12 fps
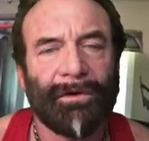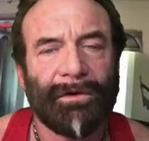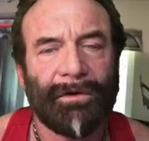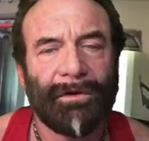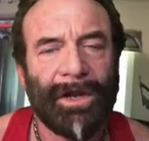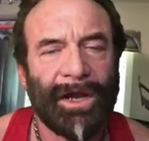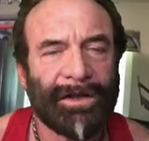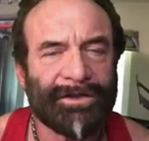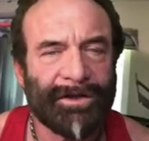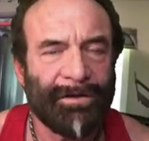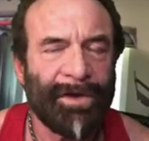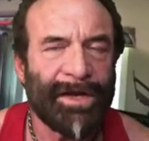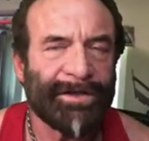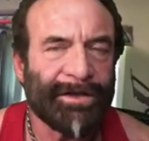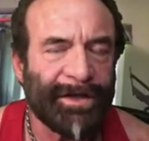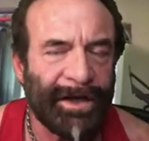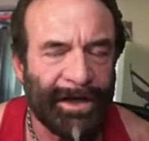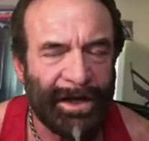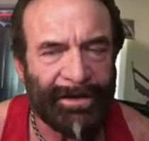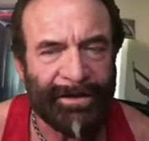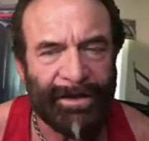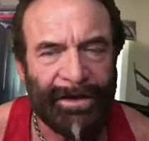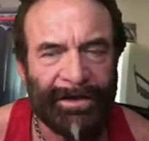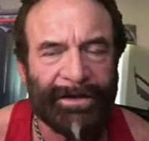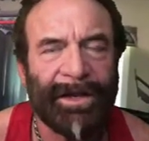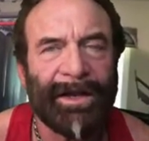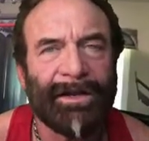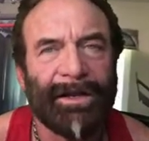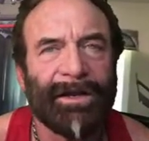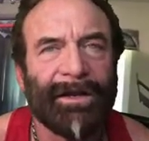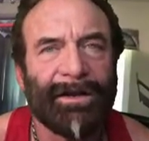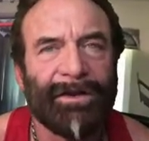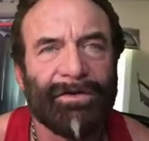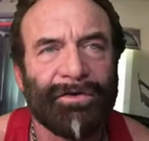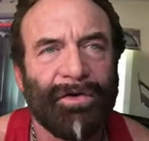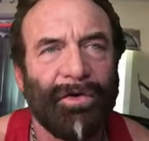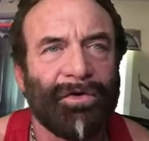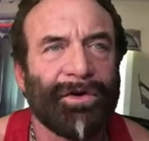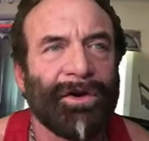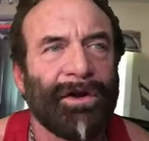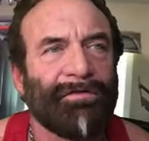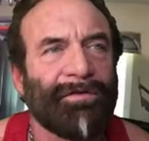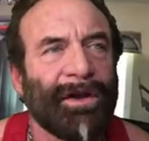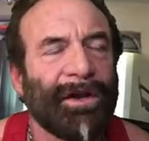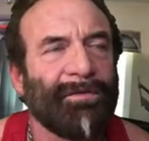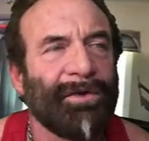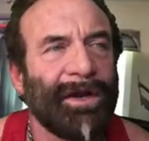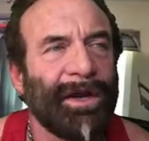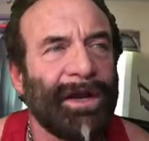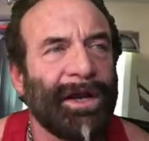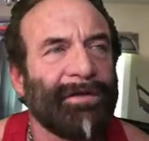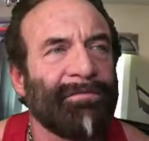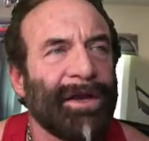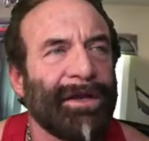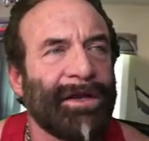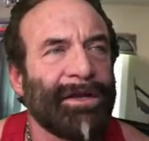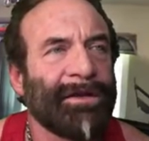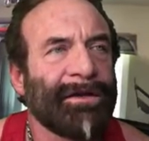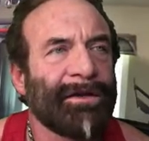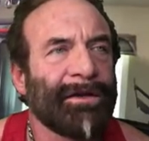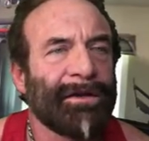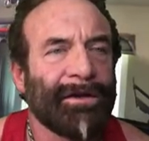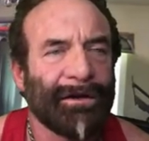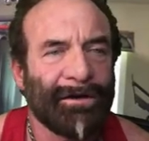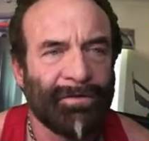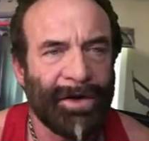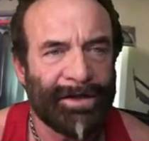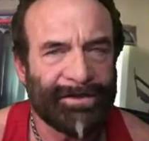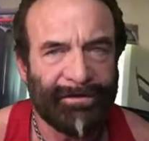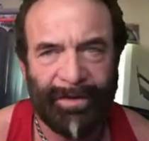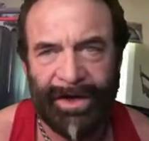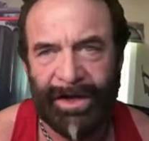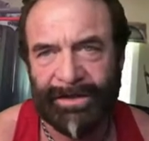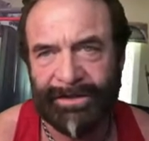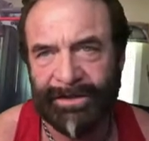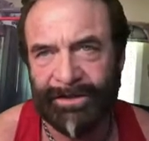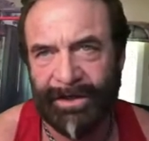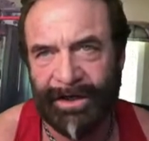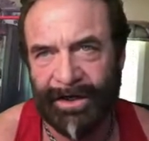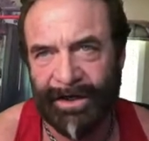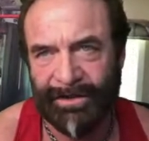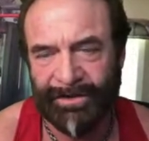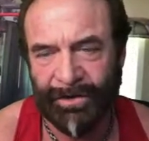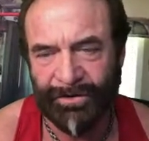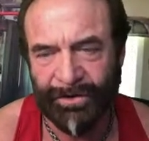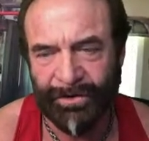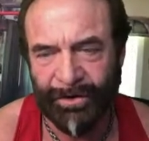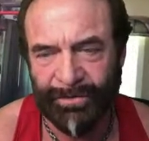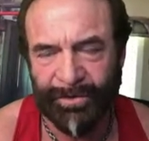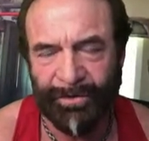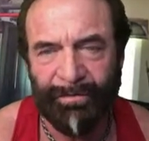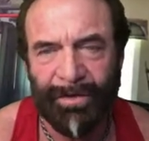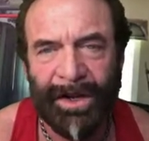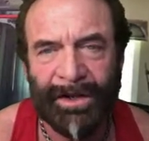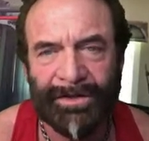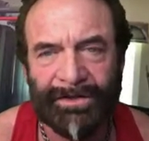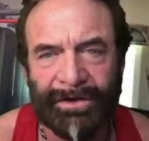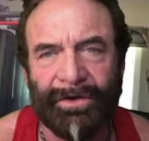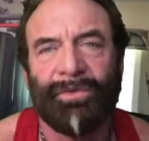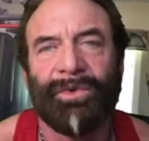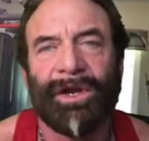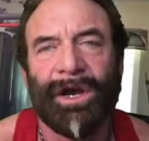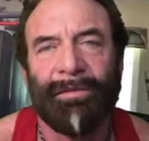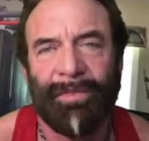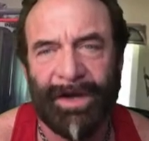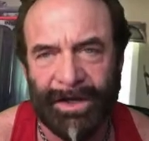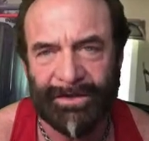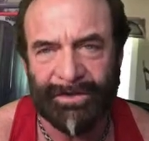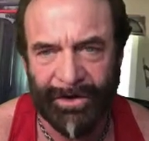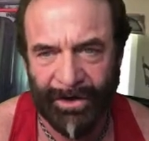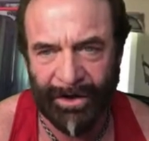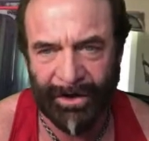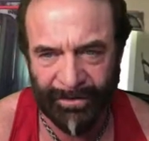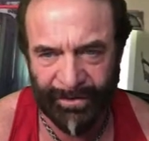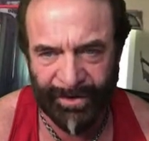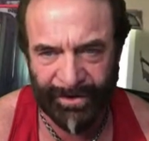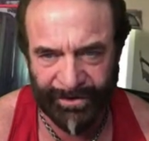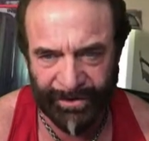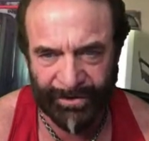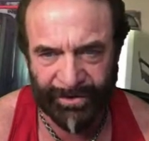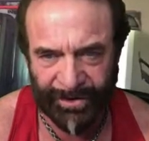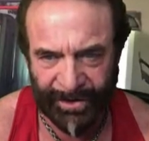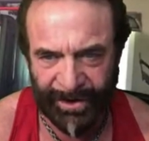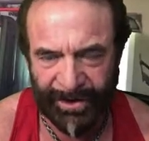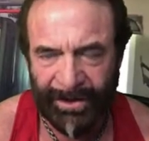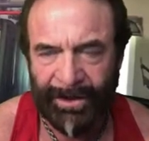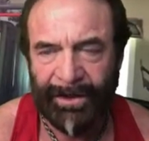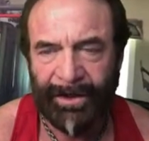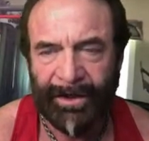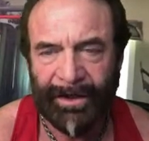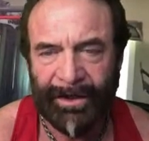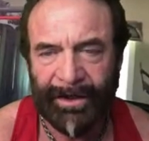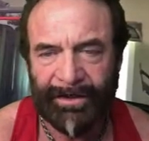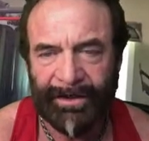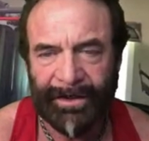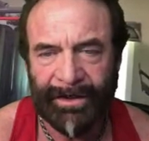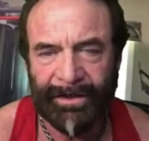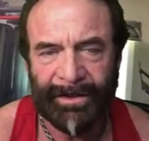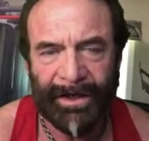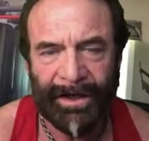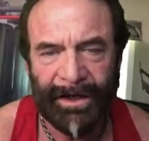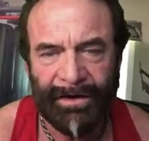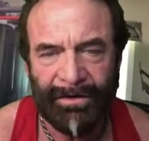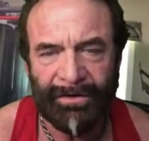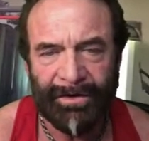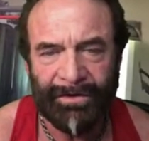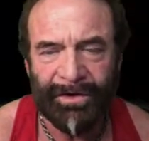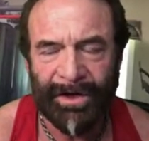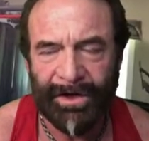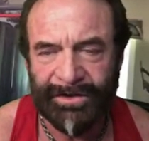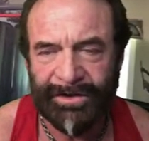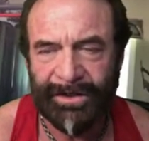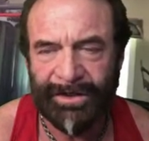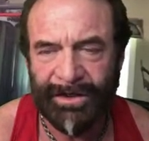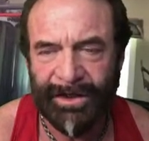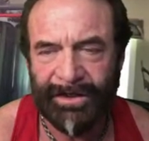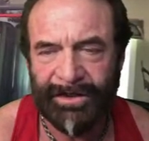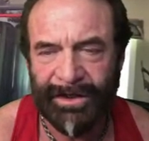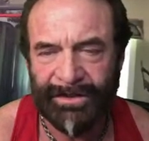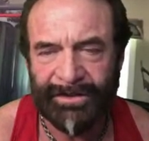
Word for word: Yeah, it's an amazing thing. I think that uh, you're old enough that we had many uh, rites of passage and social groups with men. So we got past our awkwardness socially and uh, now you and I are seeing that that's